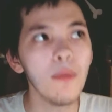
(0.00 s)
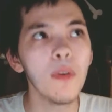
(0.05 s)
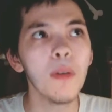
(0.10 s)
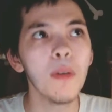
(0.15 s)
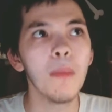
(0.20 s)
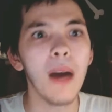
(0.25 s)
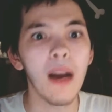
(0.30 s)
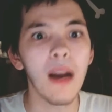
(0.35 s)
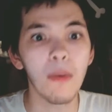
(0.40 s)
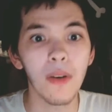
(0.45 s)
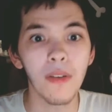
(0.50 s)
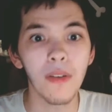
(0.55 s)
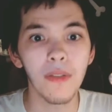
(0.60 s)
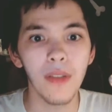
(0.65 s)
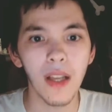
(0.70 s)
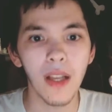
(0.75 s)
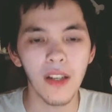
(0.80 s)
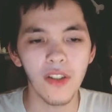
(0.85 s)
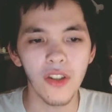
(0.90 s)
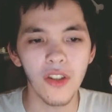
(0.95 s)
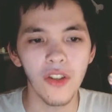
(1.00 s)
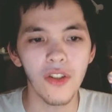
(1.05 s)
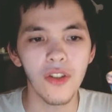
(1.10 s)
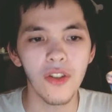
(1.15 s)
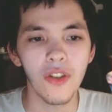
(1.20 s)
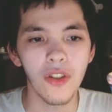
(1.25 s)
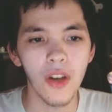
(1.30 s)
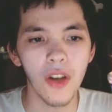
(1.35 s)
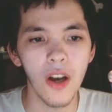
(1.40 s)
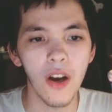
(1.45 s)
my reflection
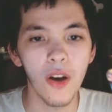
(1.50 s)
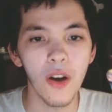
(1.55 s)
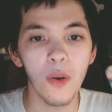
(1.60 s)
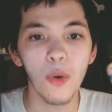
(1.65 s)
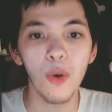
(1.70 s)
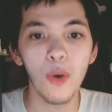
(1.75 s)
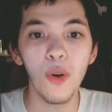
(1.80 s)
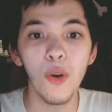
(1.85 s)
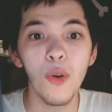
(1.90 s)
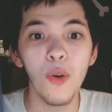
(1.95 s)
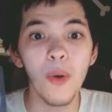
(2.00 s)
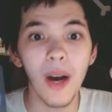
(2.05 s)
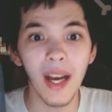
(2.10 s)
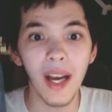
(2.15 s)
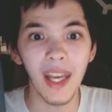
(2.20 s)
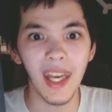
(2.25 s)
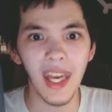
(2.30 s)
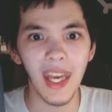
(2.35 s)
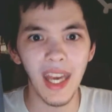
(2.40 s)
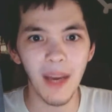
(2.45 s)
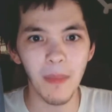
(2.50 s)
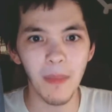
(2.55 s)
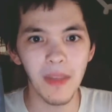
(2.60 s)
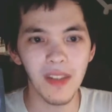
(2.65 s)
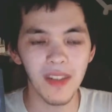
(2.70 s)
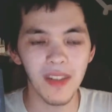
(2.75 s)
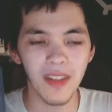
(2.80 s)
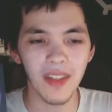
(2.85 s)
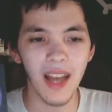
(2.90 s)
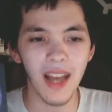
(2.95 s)
show who I am
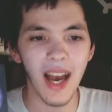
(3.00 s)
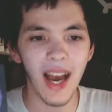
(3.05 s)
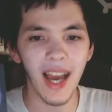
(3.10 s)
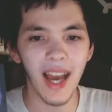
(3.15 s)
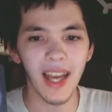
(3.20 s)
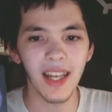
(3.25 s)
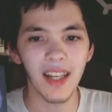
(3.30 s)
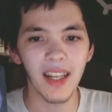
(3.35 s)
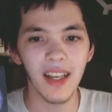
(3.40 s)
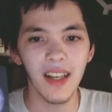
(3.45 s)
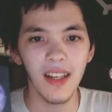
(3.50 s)
inside?